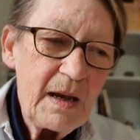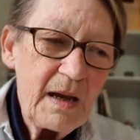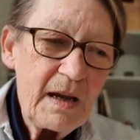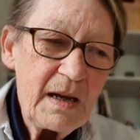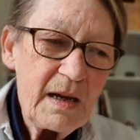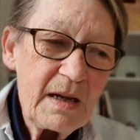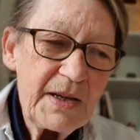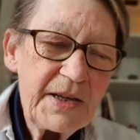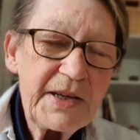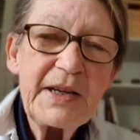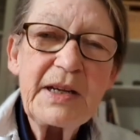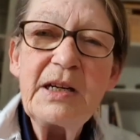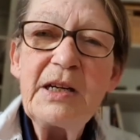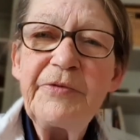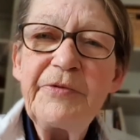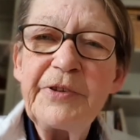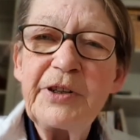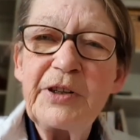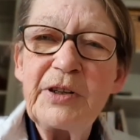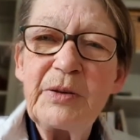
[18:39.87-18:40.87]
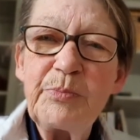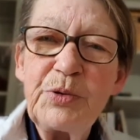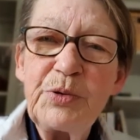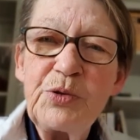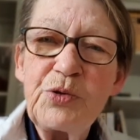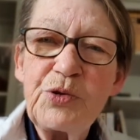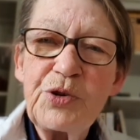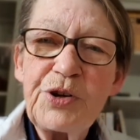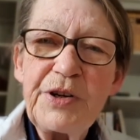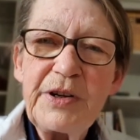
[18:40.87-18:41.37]
a significant
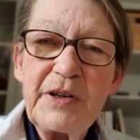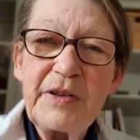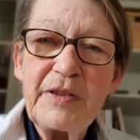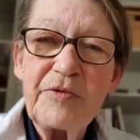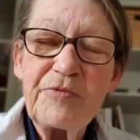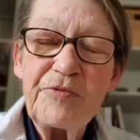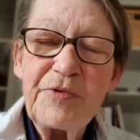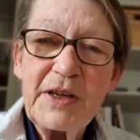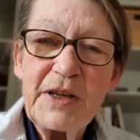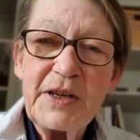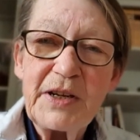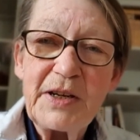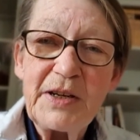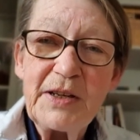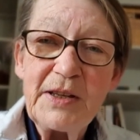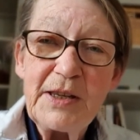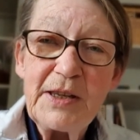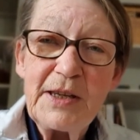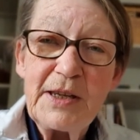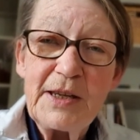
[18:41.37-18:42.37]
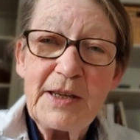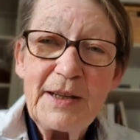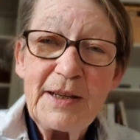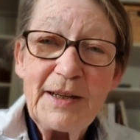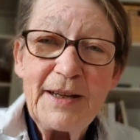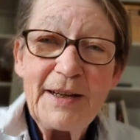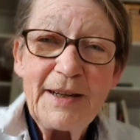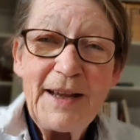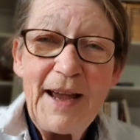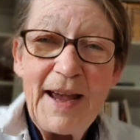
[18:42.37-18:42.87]
portion of the residents
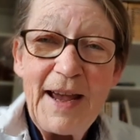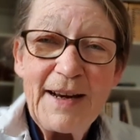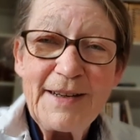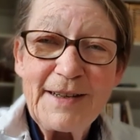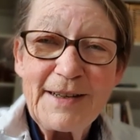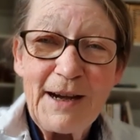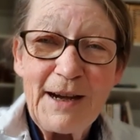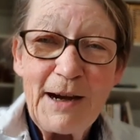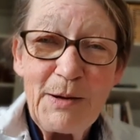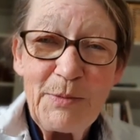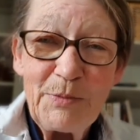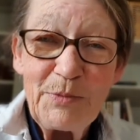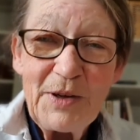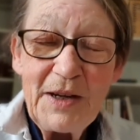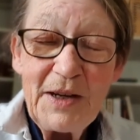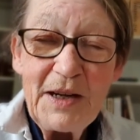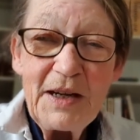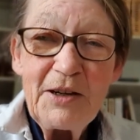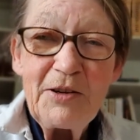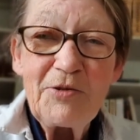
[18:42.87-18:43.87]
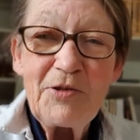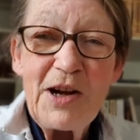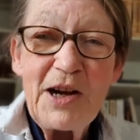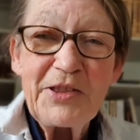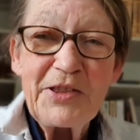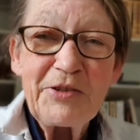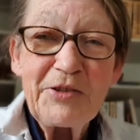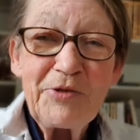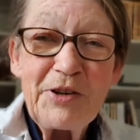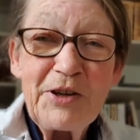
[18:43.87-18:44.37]
end up
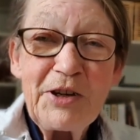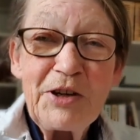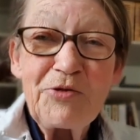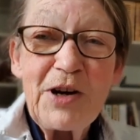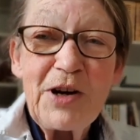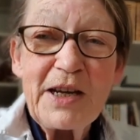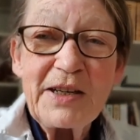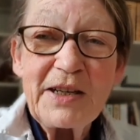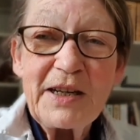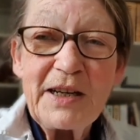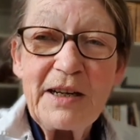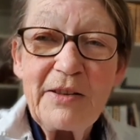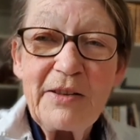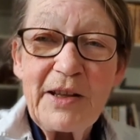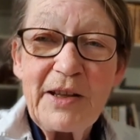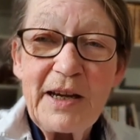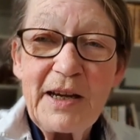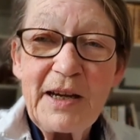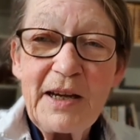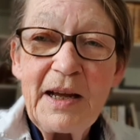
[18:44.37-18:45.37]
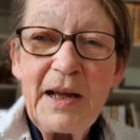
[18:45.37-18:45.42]
rather regretting their